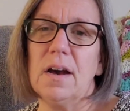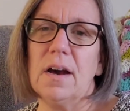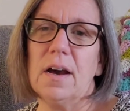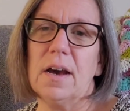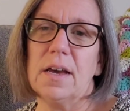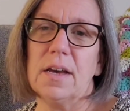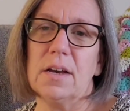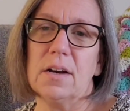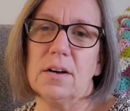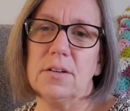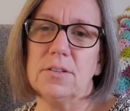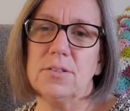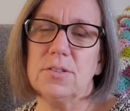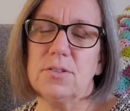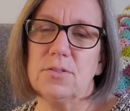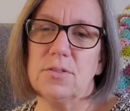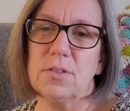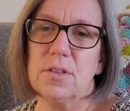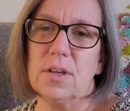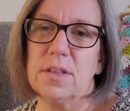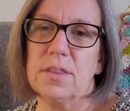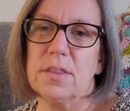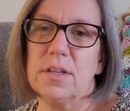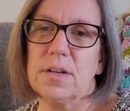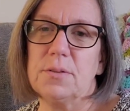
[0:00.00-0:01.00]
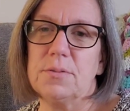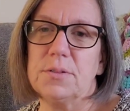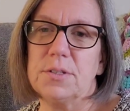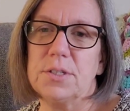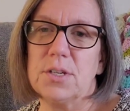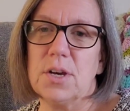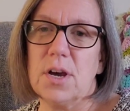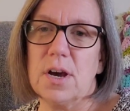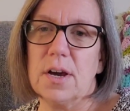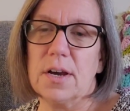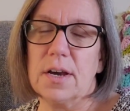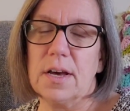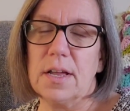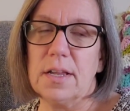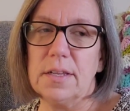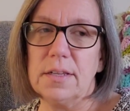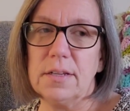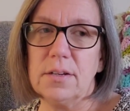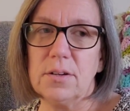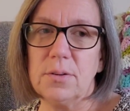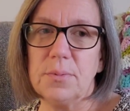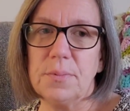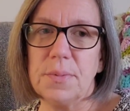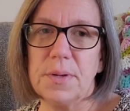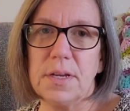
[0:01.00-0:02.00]
I also thought that I would talk a
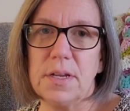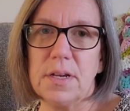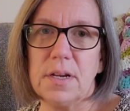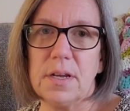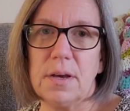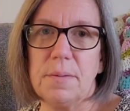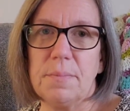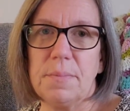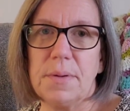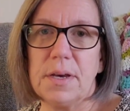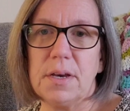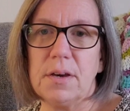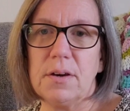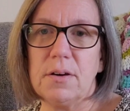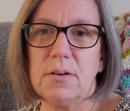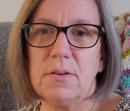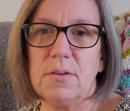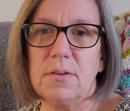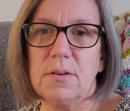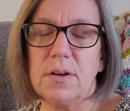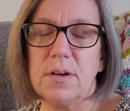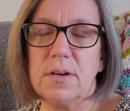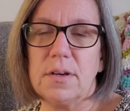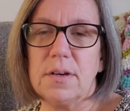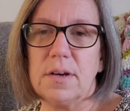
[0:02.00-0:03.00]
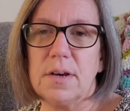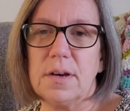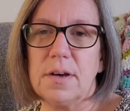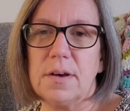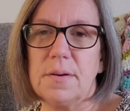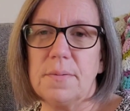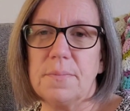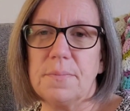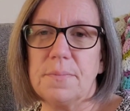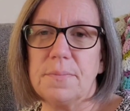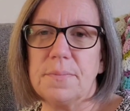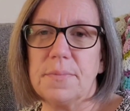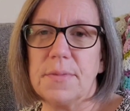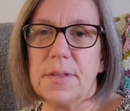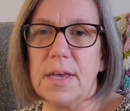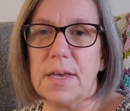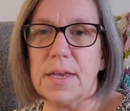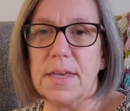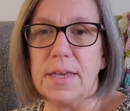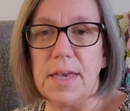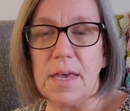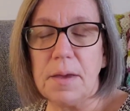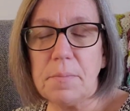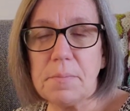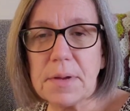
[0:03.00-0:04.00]
little bit about a
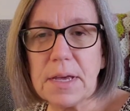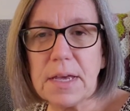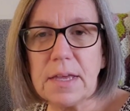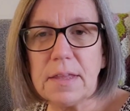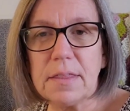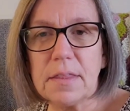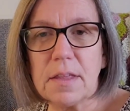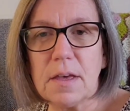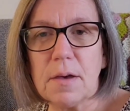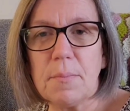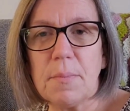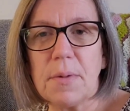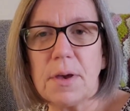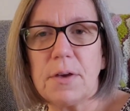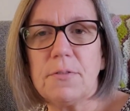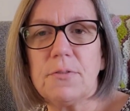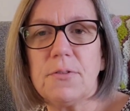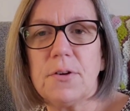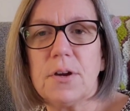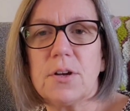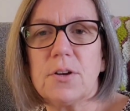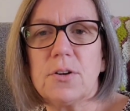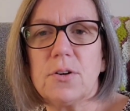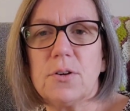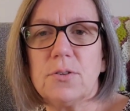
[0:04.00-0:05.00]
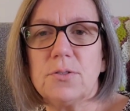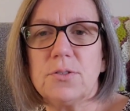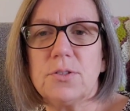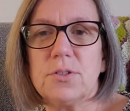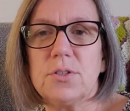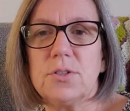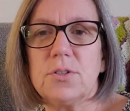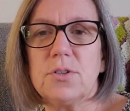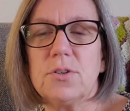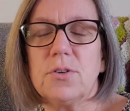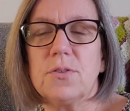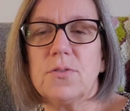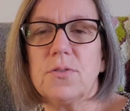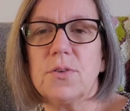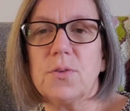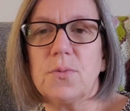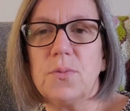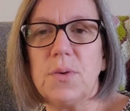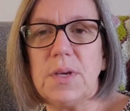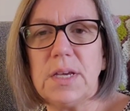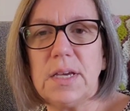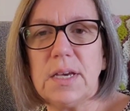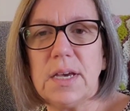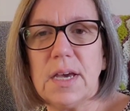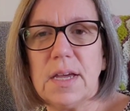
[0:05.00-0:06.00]
game night that my friend hosted over the
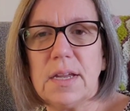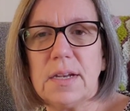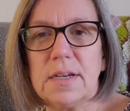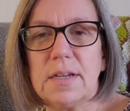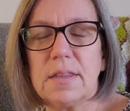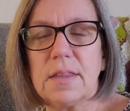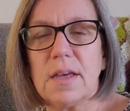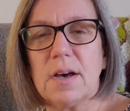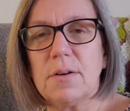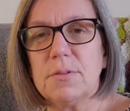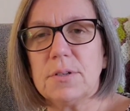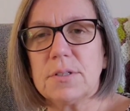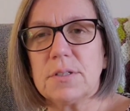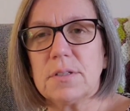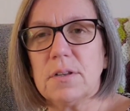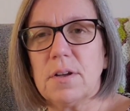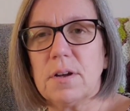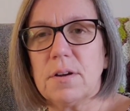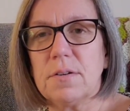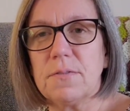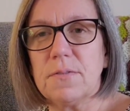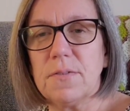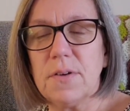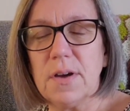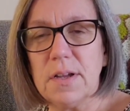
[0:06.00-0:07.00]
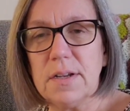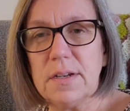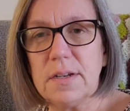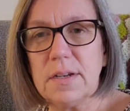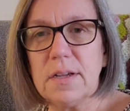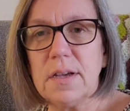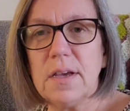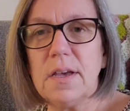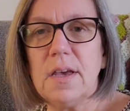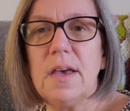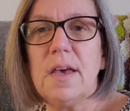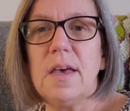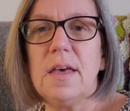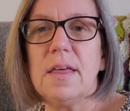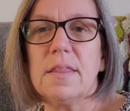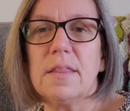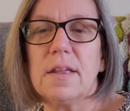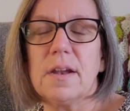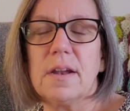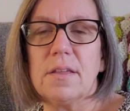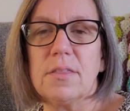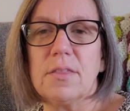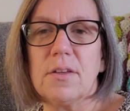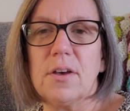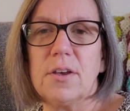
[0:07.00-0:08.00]
weekend. That was a lot of fun,
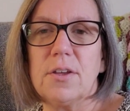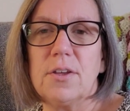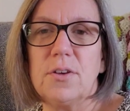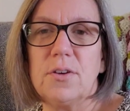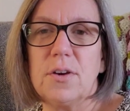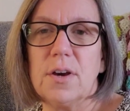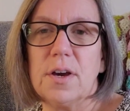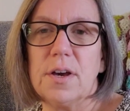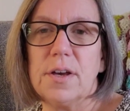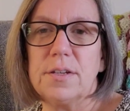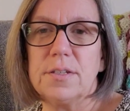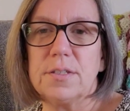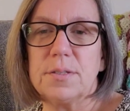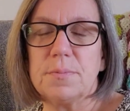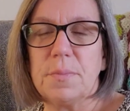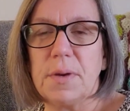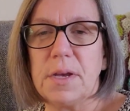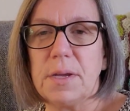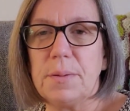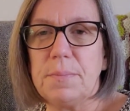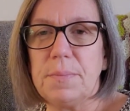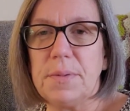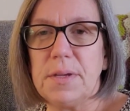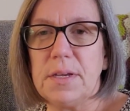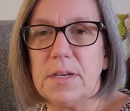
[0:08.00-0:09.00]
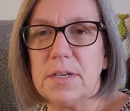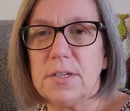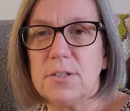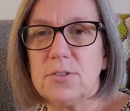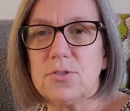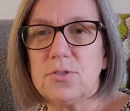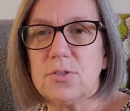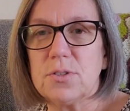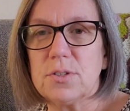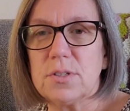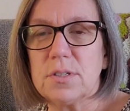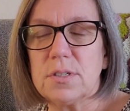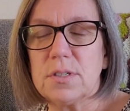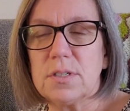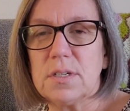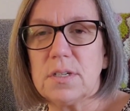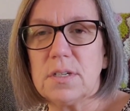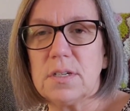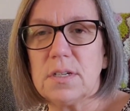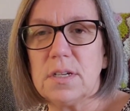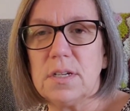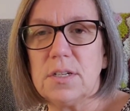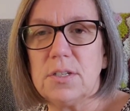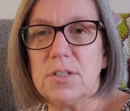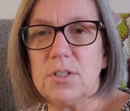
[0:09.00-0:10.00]
that I thought you guys might be
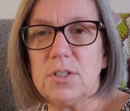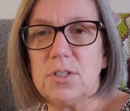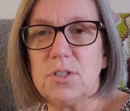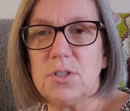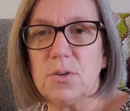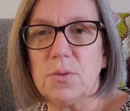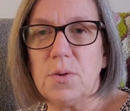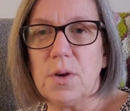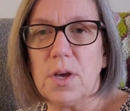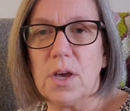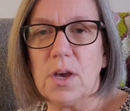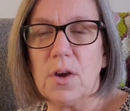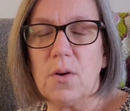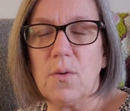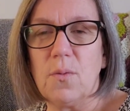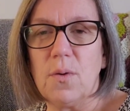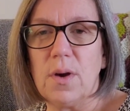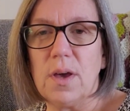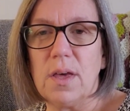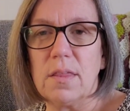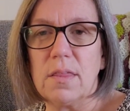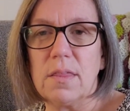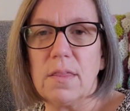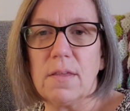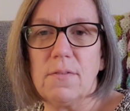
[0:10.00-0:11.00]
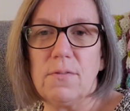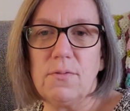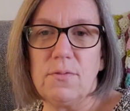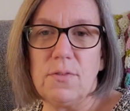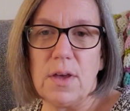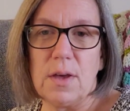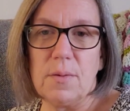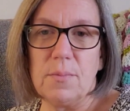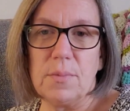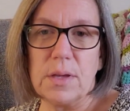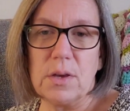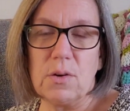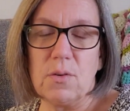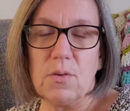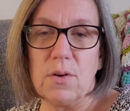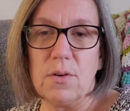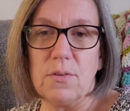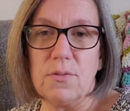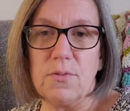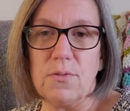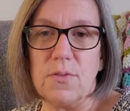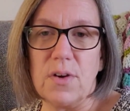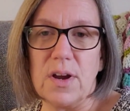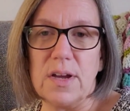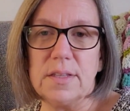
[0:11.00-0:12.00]
interested in doing with family
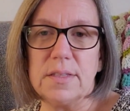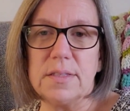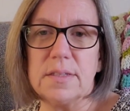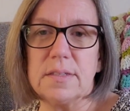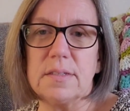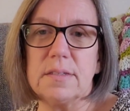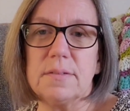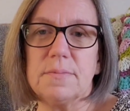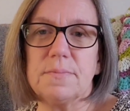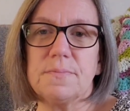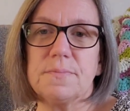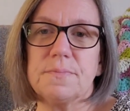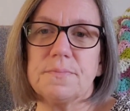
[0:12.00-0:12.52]
or friends.